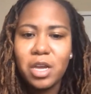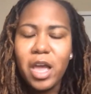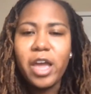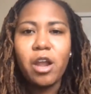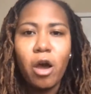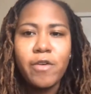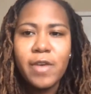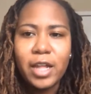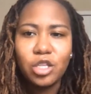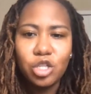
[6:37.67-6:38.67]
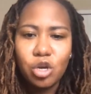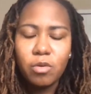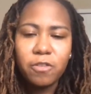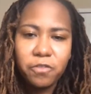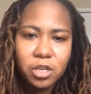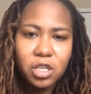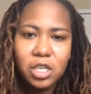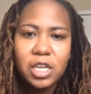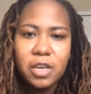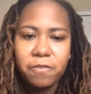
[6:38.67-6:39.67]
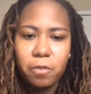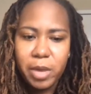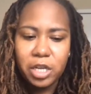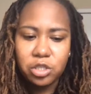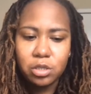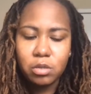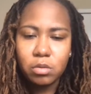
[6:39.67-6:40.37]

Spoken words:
and all you have to do is fill in the information,